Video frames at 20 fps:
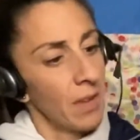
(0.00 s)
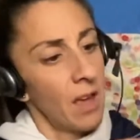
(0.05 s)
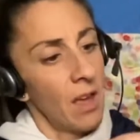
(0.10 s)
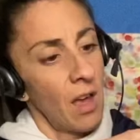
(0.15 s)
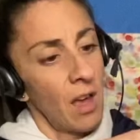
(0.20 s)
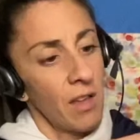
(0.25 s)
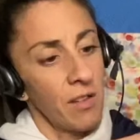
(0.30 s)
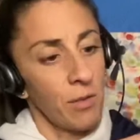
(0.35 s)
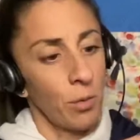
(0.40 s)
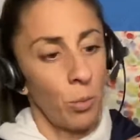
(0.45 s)

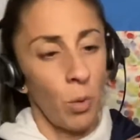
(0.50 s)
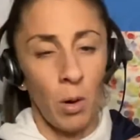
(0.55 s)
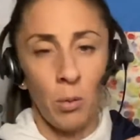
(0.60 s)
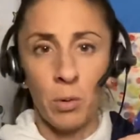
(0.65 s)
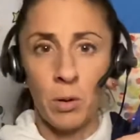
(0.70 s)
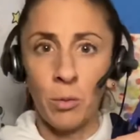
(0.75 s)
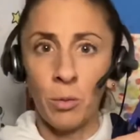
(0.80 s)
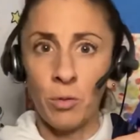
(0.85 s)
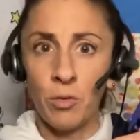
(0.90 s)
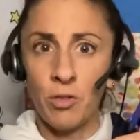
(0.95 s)
So what
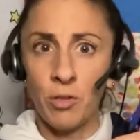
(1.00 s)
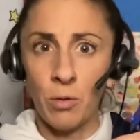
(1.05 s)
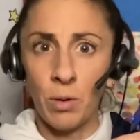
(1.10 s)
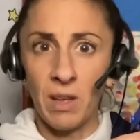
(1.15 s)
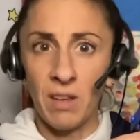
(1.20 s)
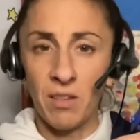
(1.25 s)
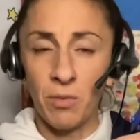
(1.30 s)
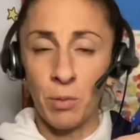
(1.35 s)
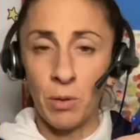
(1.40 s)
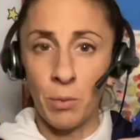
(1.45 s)
we will do
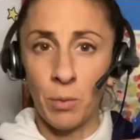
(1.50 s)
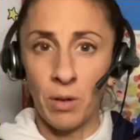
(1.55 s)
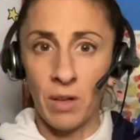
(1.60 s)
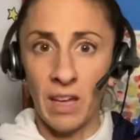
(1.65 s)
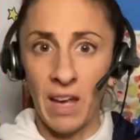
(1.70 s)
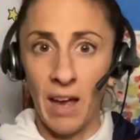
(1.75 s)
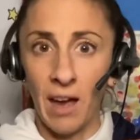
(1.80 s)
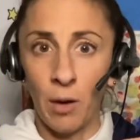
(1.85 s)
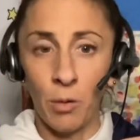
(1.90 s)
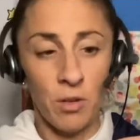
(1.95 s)
is we will
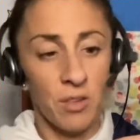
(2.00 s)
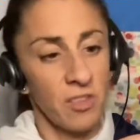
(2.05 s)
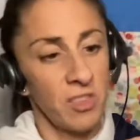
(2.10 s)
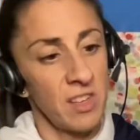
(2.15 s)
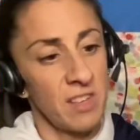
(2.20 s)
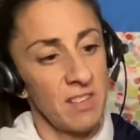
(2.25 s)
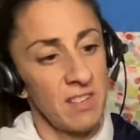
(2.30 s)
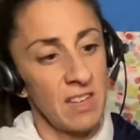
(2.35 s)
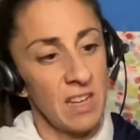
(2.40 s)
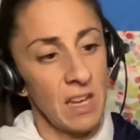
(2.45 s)
count the
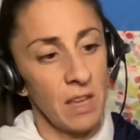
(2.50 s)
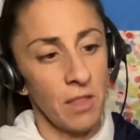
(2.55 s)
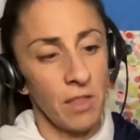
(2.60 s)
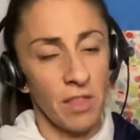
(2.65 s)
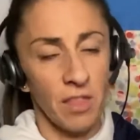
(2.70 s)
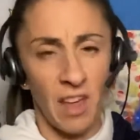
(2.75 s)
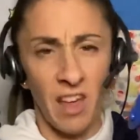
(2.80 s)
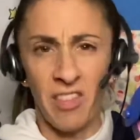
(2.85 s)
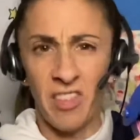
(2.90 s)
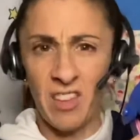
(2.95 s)

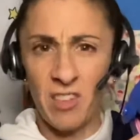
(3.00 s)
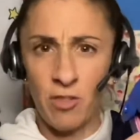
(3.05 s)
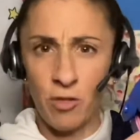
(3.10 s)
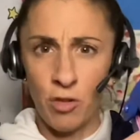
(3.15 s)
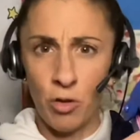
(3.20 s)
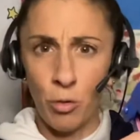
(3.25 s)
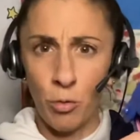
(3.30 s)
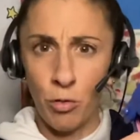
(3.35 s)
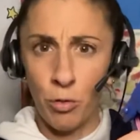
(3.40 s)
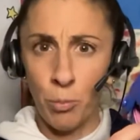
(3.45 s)
teeth, and the
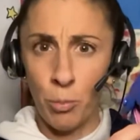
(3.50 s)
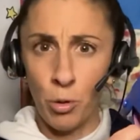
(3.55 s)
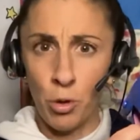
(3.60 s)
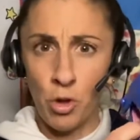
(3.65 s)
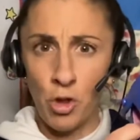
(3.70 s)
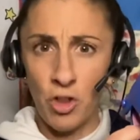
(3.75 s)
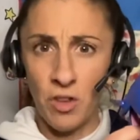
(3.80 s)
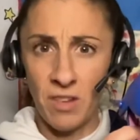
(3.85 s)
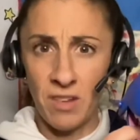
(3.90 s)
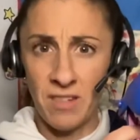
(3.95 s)
tooth
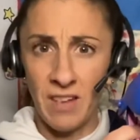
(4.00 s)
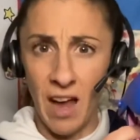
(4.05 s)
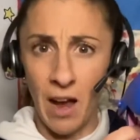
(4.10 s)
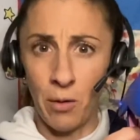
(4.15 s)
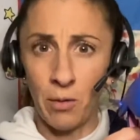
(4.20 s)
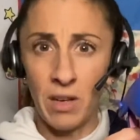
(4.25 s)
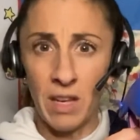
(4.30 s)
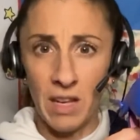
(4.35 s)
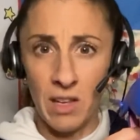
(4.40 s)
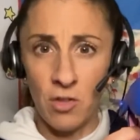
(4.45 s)
pushes
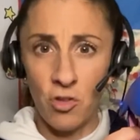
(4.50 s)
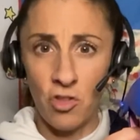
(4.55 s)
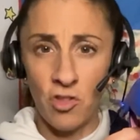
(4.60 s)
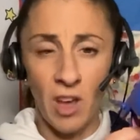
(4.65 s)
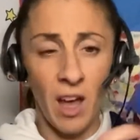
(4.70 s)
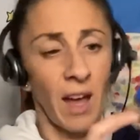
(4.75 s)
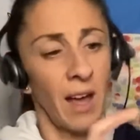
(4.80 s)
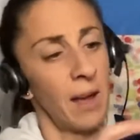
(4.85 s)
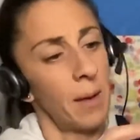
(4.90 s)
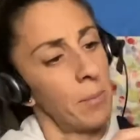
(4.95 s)
down each
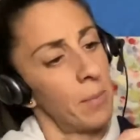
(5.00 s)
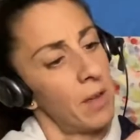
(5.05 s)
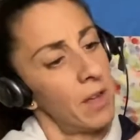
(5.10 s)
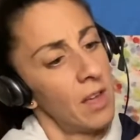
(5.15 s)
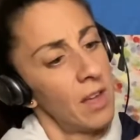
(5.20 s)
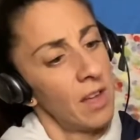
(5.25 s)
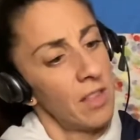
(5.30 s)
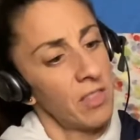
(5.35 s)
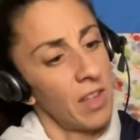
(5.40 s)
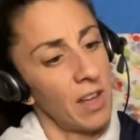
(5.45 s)
time
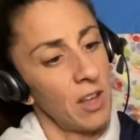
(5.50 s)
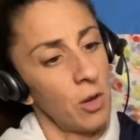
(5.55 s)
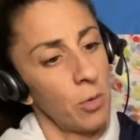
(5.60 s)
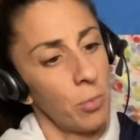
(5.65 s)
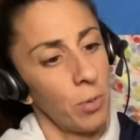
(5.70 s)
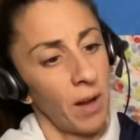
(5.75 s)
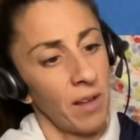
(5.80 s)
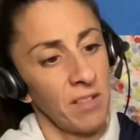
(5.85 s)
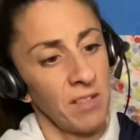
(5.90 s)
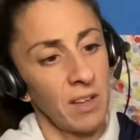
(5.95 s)
that you
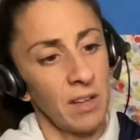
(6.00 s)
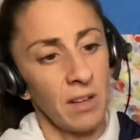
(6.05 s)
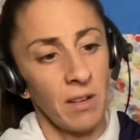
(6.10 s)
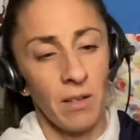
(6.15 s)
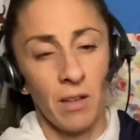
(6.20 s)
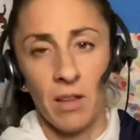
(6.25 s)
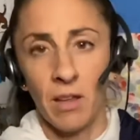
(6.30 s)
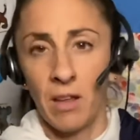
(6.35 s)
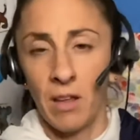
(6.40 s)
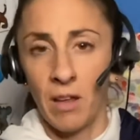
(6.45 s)
press it.
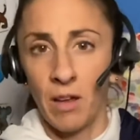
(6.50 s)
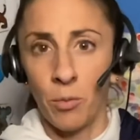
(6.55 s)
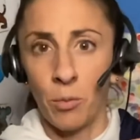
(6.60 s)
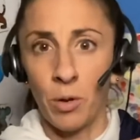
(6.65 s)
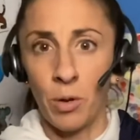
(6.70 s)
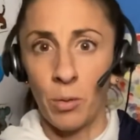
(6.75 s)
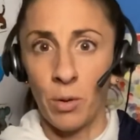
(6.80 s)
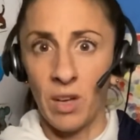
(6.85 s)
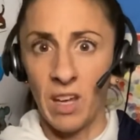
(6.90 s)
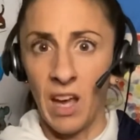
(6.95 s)

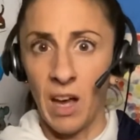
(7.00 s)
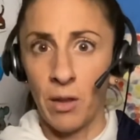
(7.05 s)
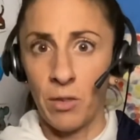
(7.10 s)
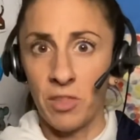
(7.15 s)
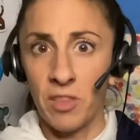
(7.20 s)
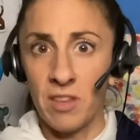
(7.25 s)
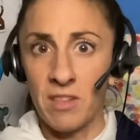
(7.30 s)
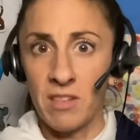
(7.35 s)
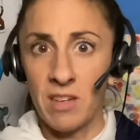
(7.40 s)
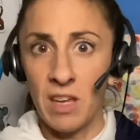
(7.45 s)
We will count
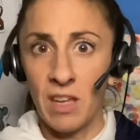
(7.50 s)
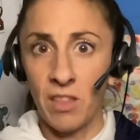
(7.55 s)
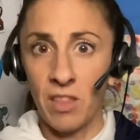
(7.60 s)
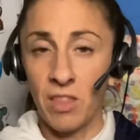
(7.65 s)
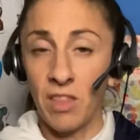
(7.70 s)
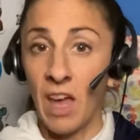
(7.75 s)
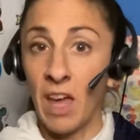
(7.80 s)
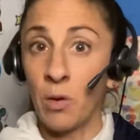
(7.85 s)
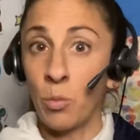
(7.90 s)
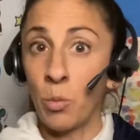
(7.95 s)
the
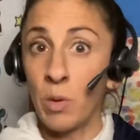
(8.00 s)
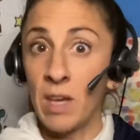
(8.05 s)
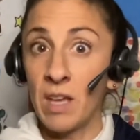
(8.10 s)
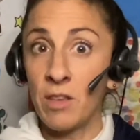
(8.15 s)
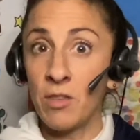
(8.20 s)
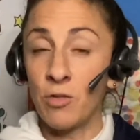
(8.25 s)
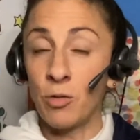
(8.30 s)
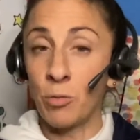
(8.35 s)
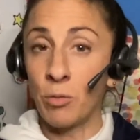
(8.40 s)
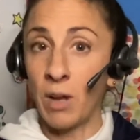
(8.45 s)
teeth, and we
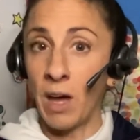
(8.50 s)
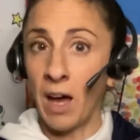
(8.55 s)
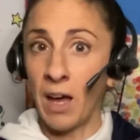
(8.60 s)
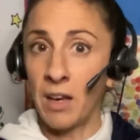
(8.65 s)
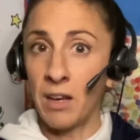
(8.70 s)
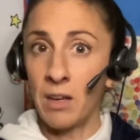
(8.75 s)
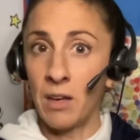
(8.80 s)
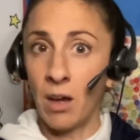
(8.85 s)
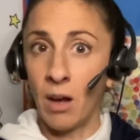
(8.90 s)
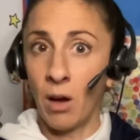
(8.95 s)
do
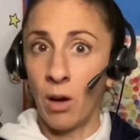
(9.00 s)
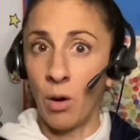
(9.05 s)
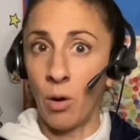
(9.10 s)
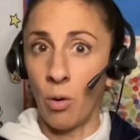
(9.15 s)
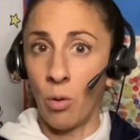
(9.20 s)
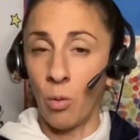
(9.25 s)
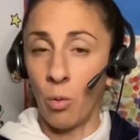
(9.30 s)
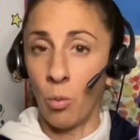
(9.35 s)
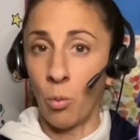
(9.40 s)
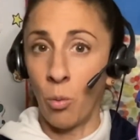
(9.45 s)
not
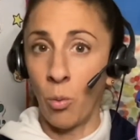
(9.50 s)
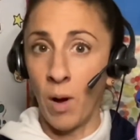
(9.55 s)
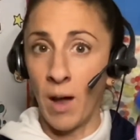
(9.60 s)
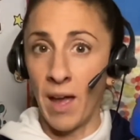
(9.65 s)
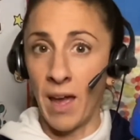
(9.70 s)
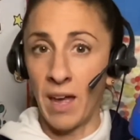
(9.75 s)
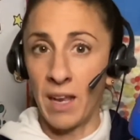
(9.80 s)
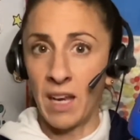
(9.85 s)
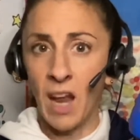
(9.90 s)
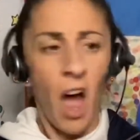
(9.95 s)
know
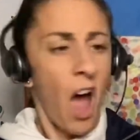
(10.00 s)
when